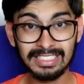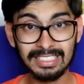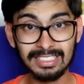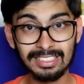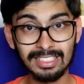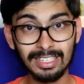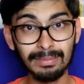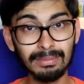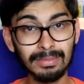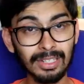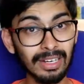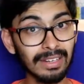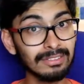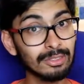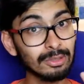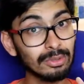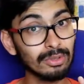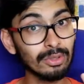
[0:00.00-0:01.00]
system. Now
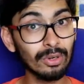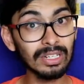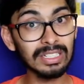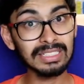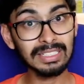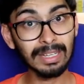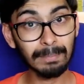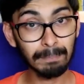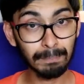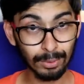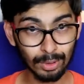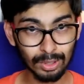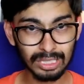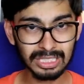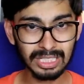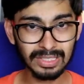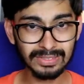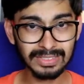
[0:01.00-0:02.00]
I've told the
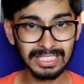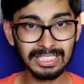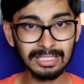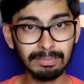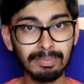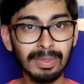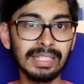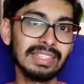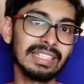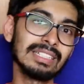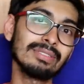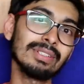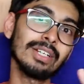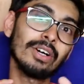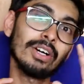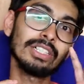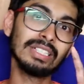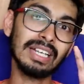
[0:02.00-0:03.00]
pros of this, but this
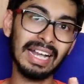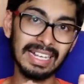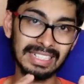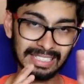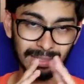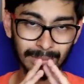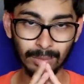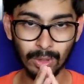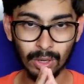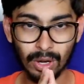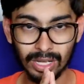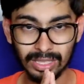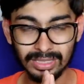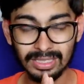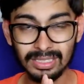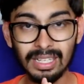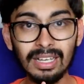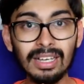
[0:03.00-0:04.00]
one also has some
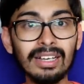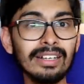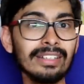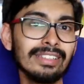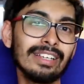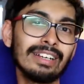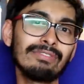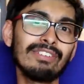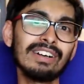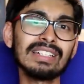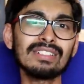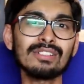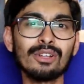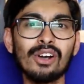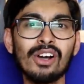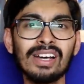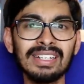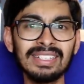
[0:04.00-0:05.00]
cons. The
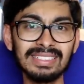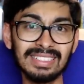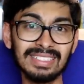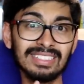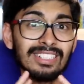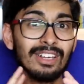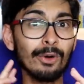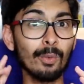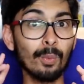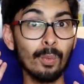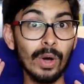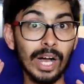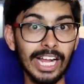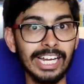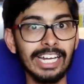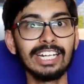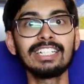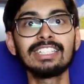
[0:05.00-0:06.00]
first con is it's a
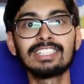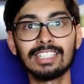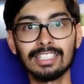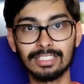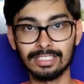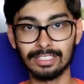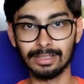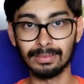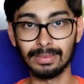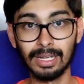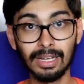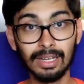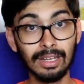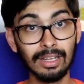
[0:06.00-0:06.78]
wired system.